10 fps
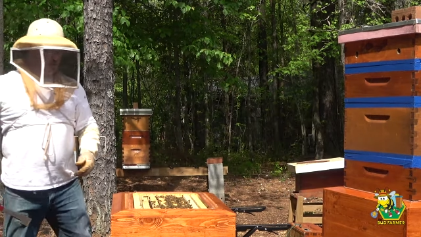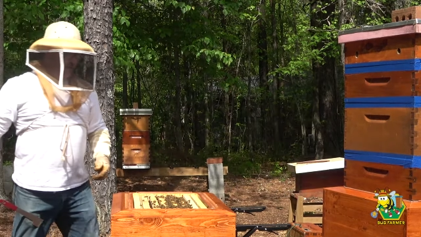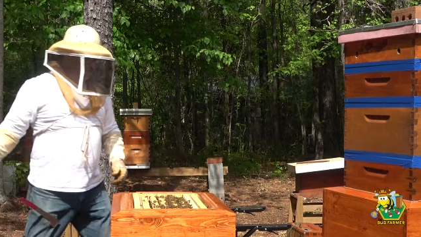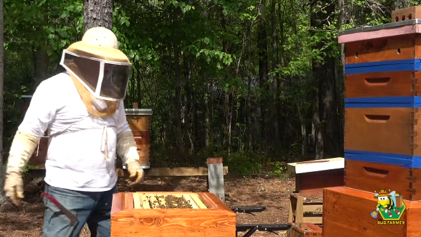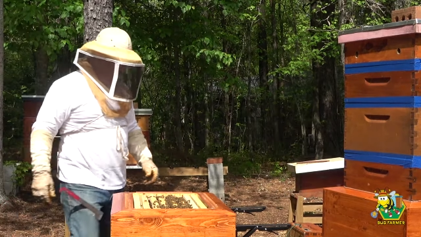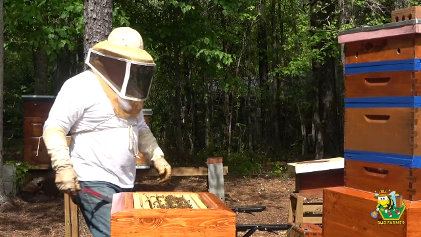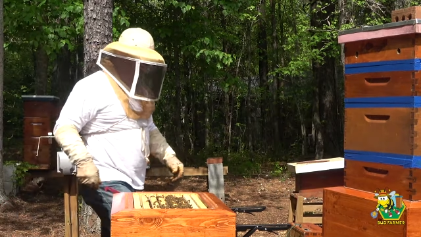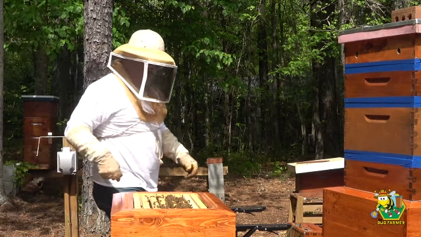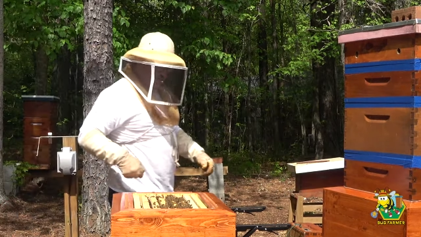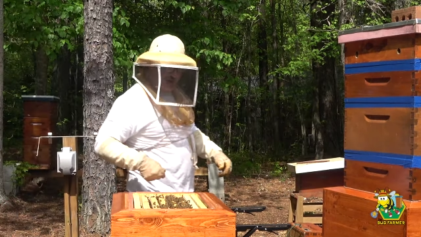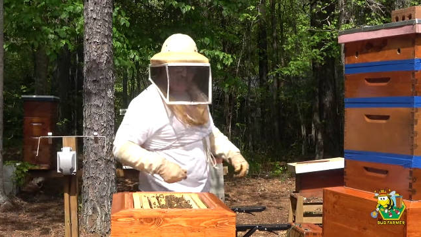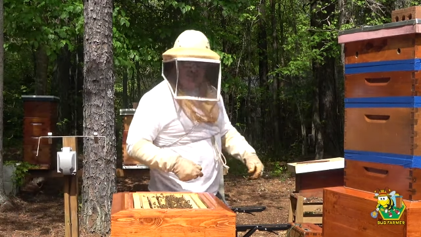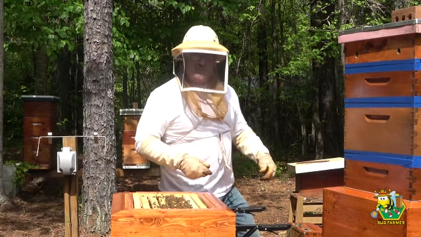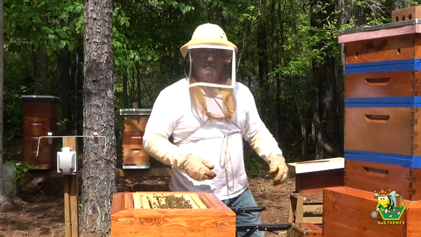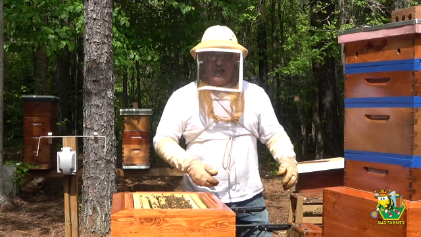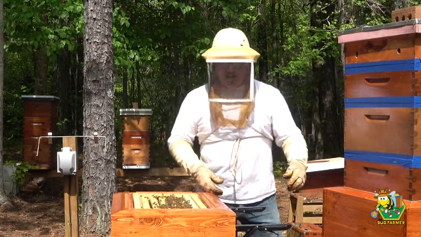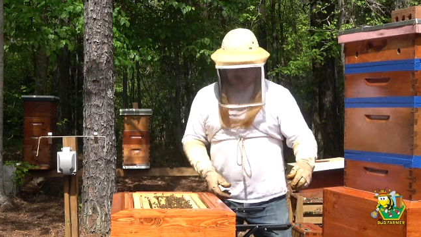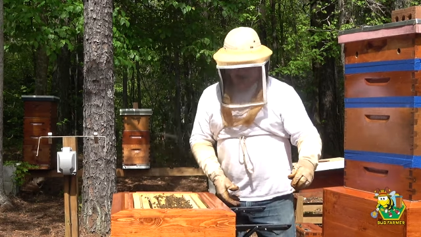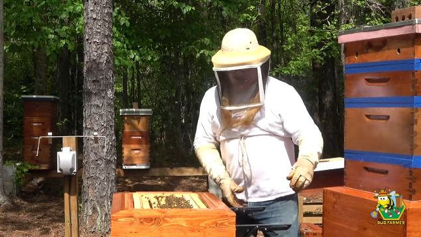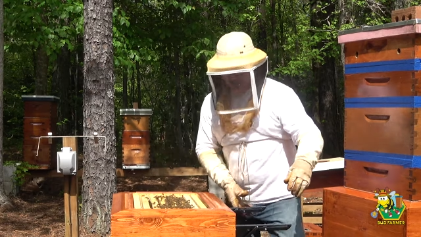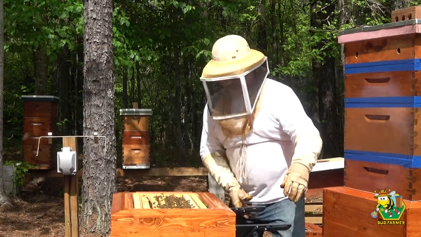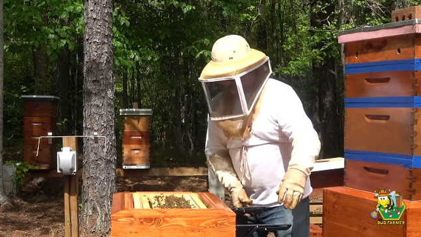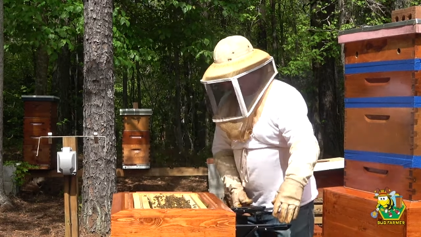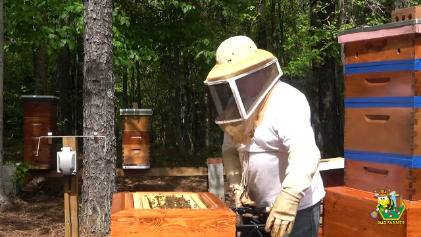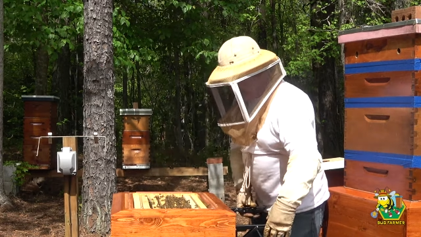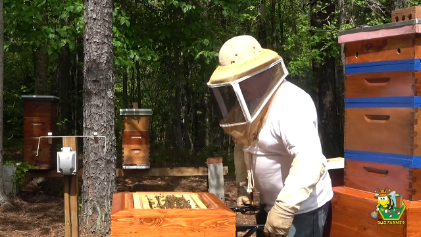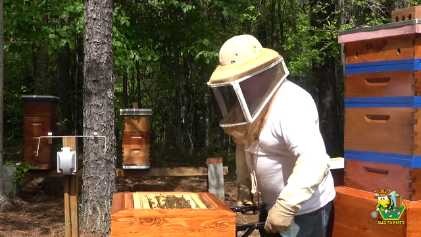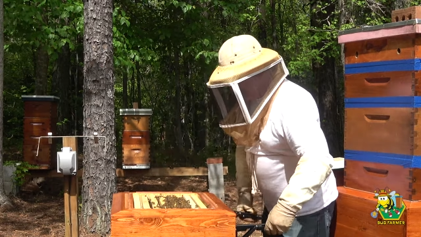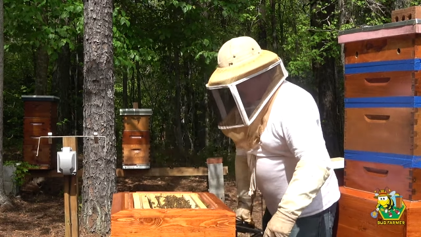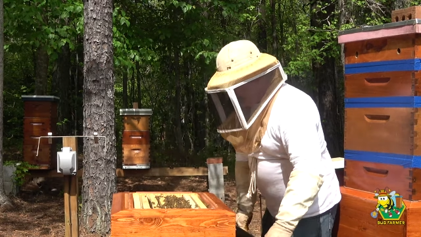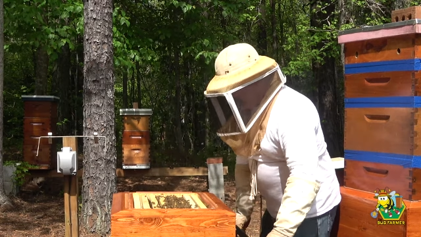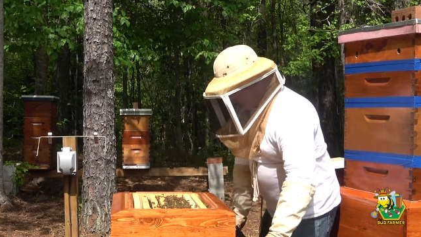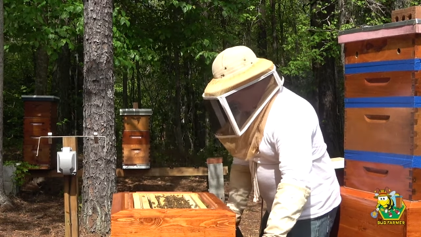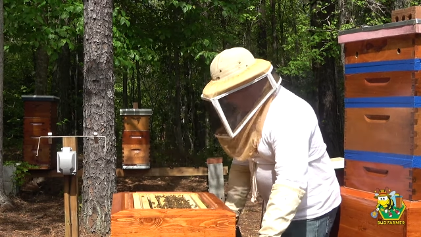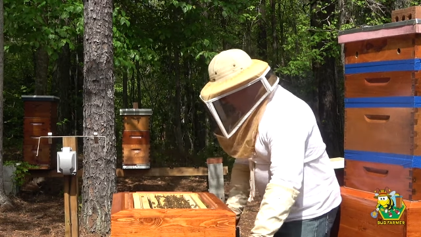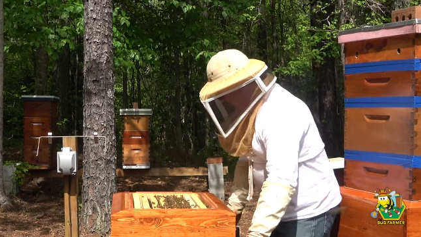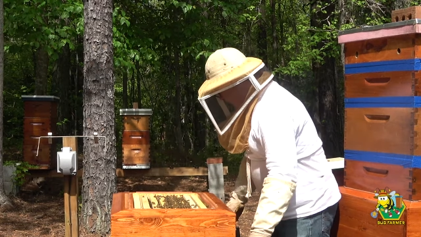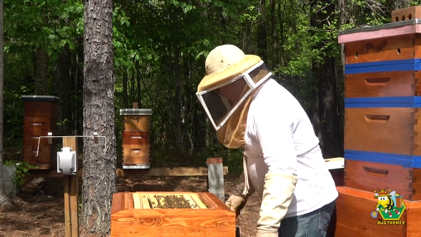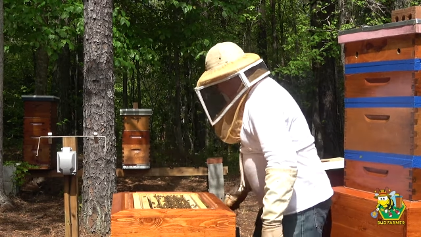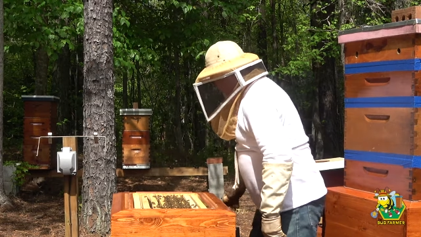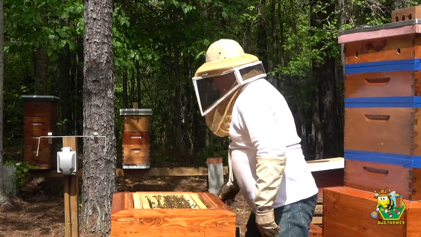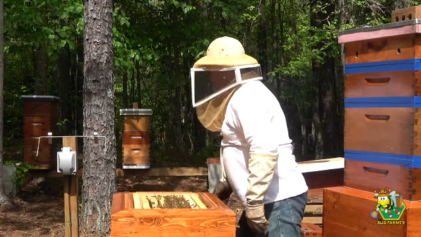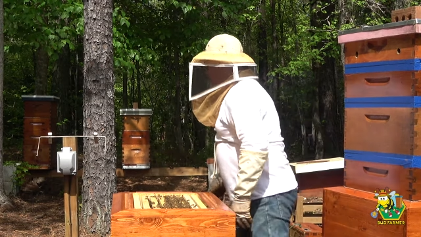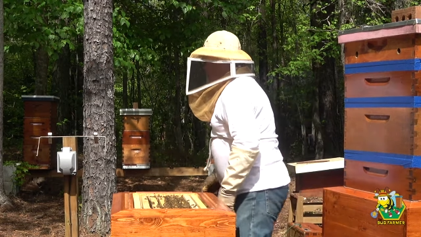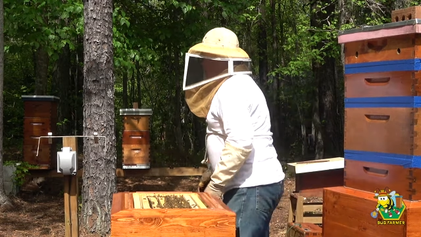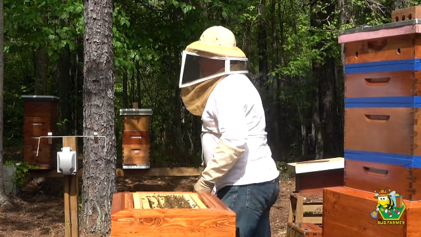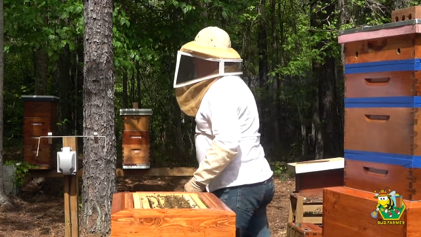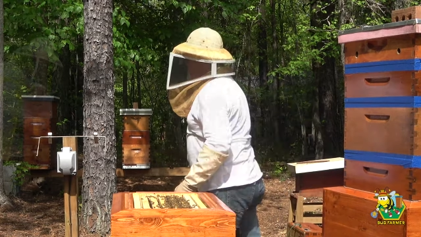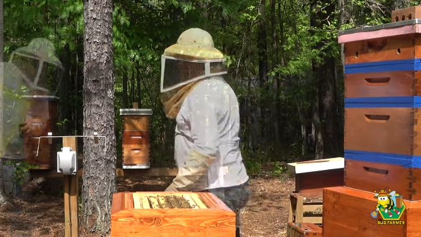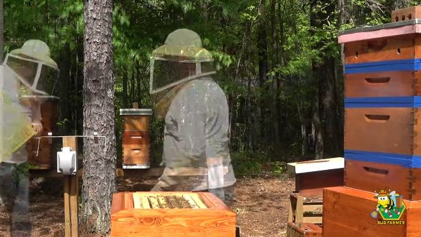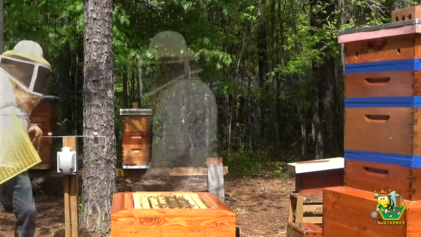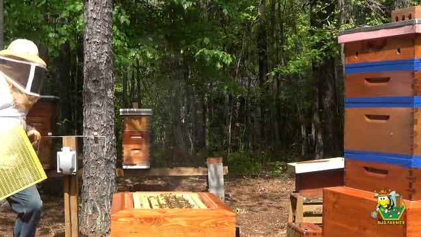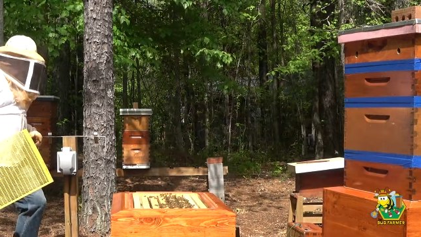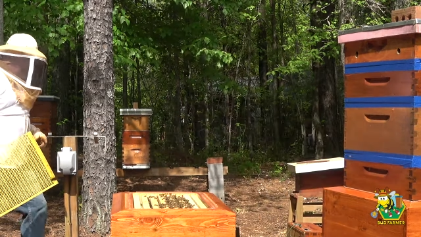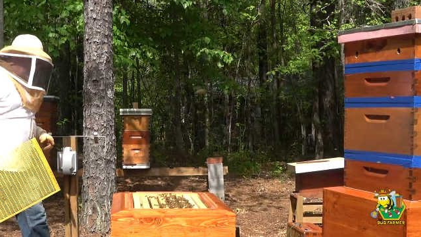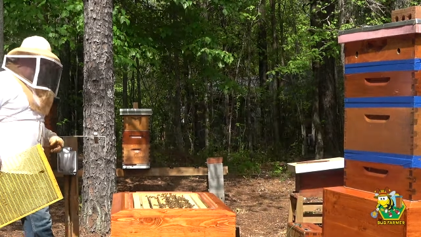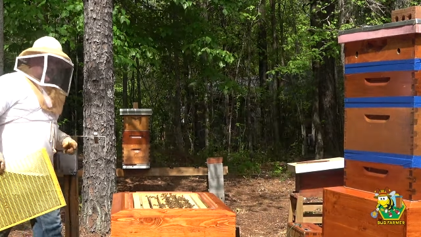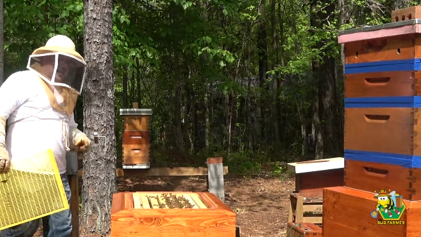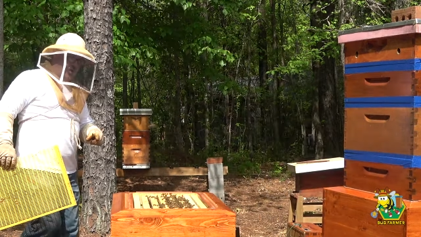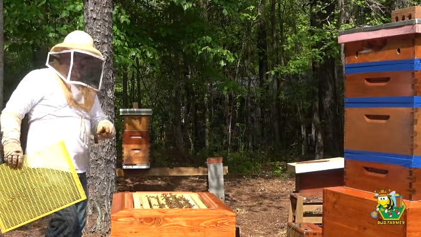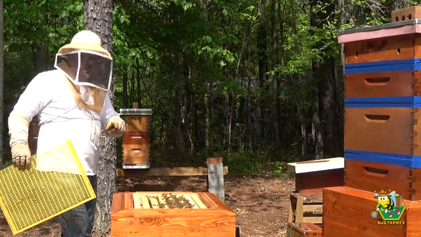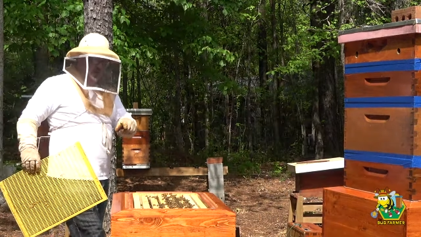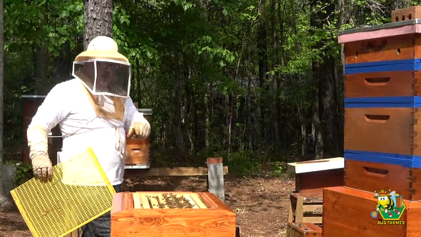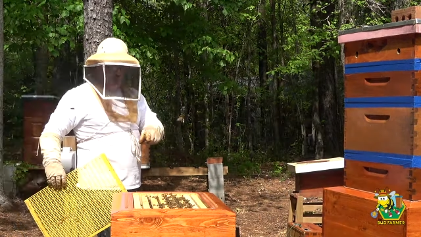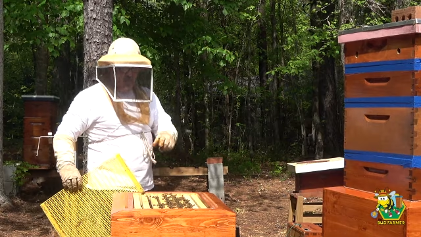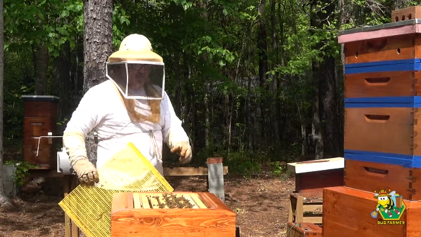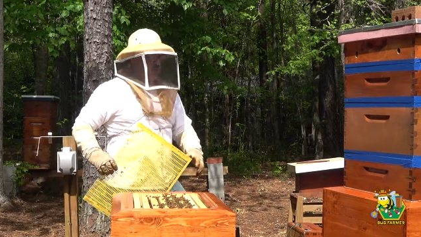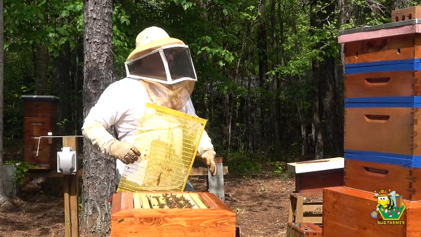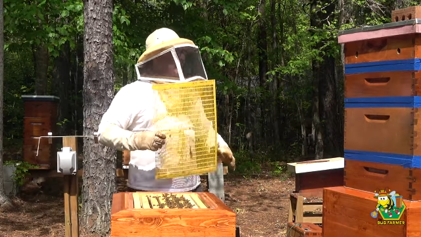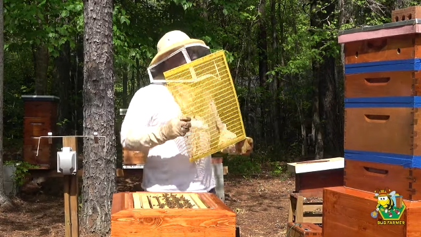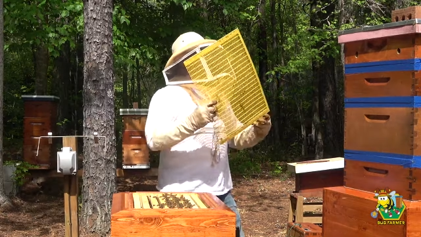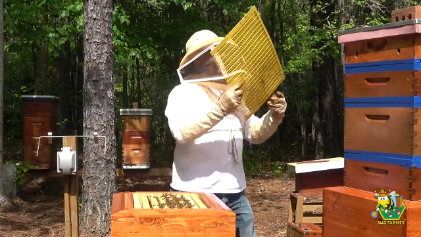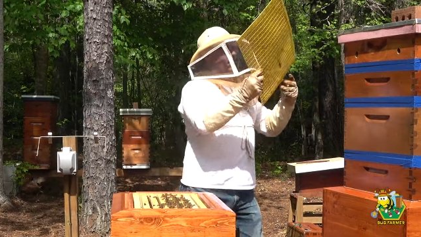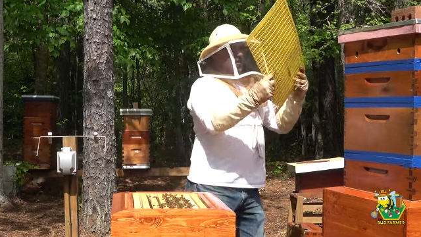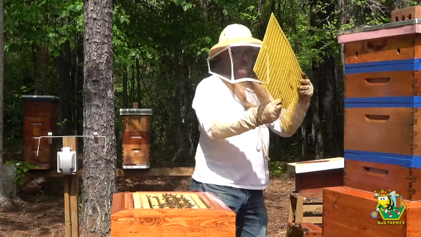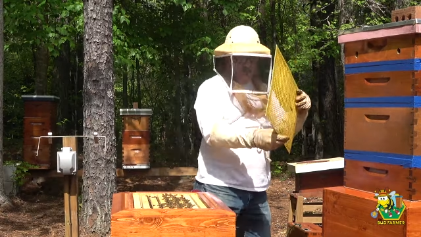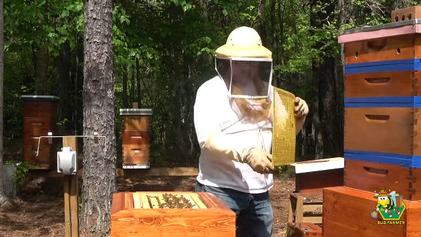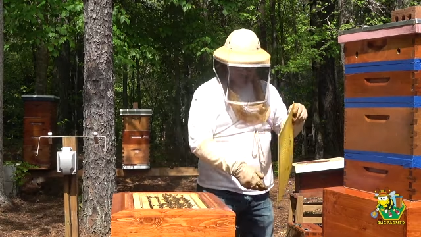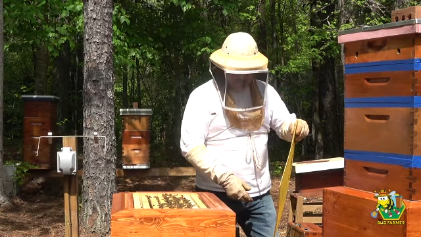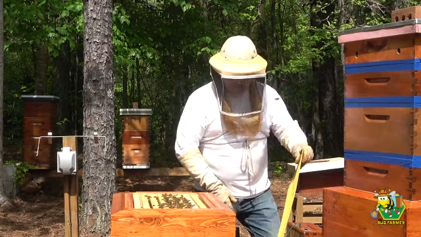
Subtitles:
[unreadable: no face in view]